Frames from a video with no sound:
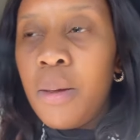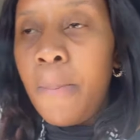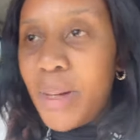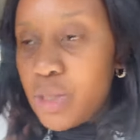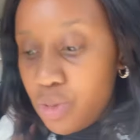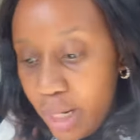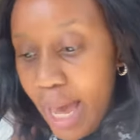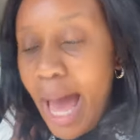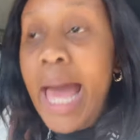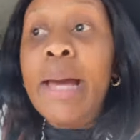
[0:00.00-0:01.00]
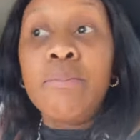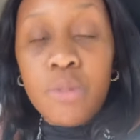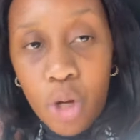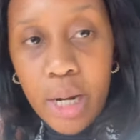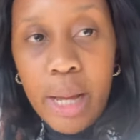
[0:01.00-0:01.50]
but today I am
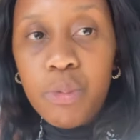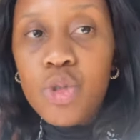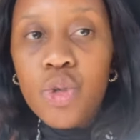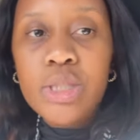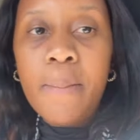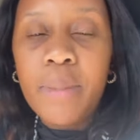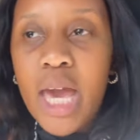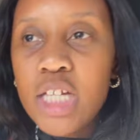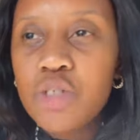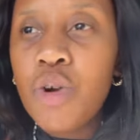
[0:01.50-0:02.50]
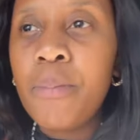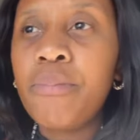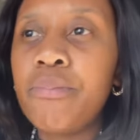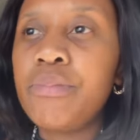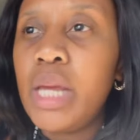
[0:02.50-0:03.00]
gonna withdraw some cash
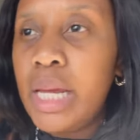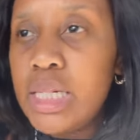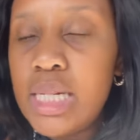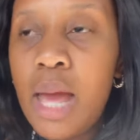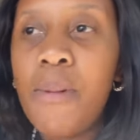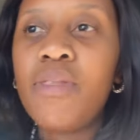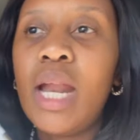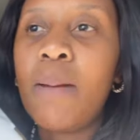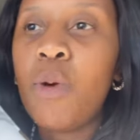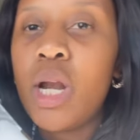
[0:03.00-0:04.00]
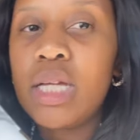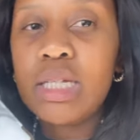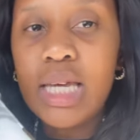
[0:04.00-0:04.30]
from the ATM, and then I'm gonna